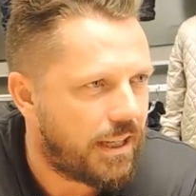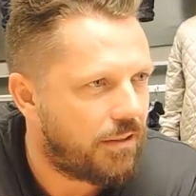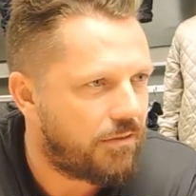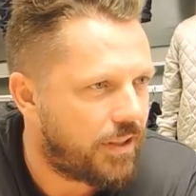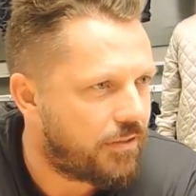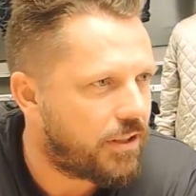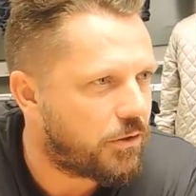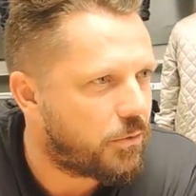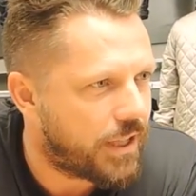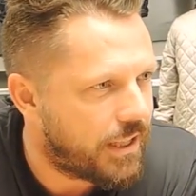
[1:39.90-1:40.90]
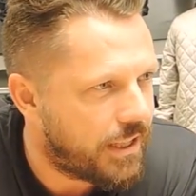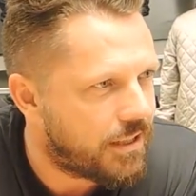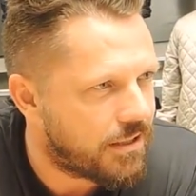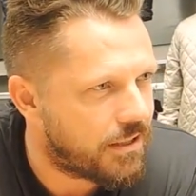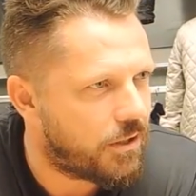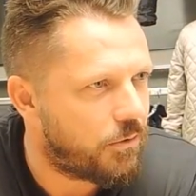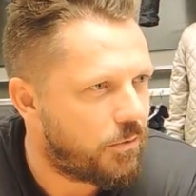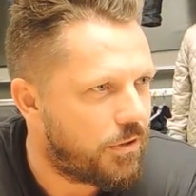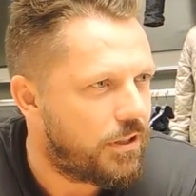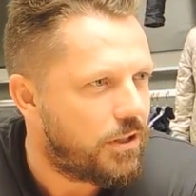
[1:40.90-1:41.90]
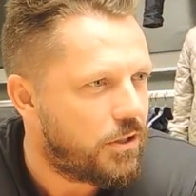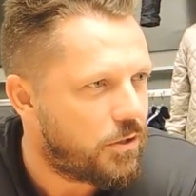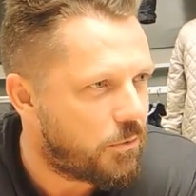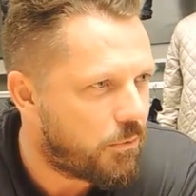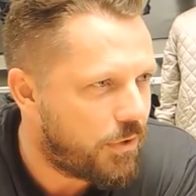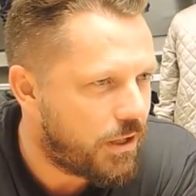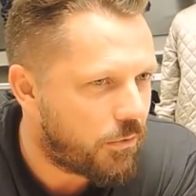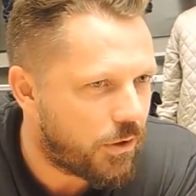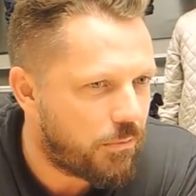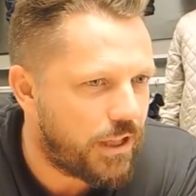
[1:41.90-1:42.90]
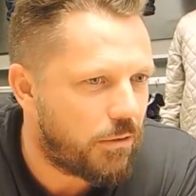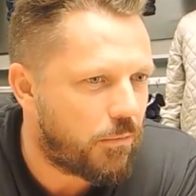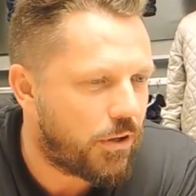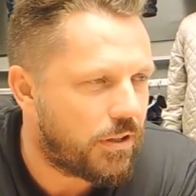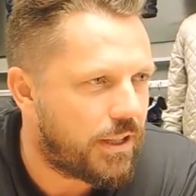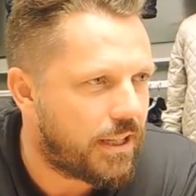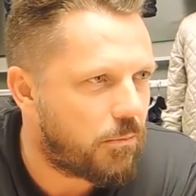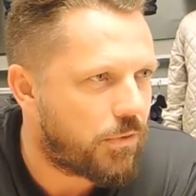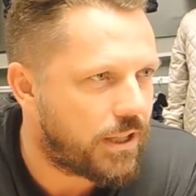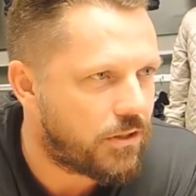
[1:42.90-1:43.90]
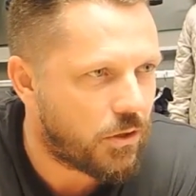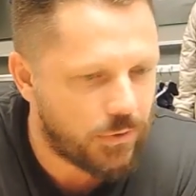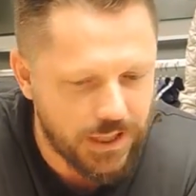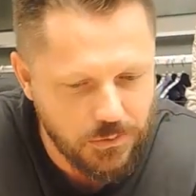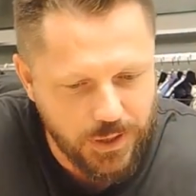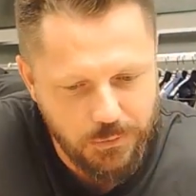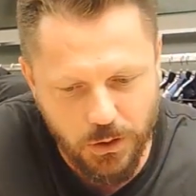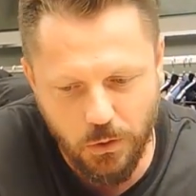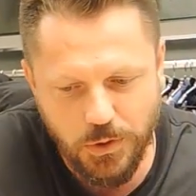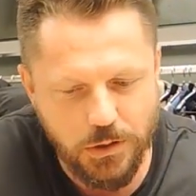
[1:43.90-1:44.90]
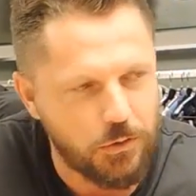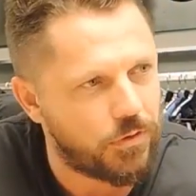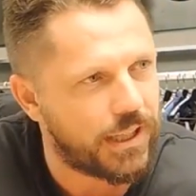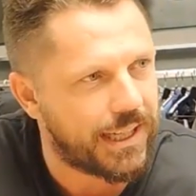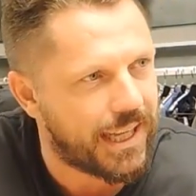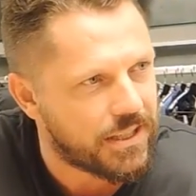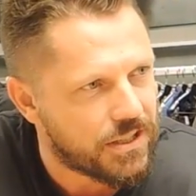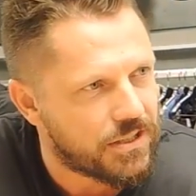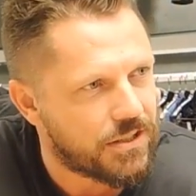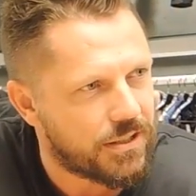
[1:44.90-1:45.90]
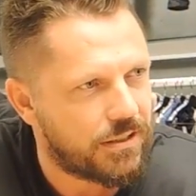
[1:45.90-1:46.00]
in 15 or 20 years, you know. So we really want to be the modern denim brand. So that's why we always look for the clashes.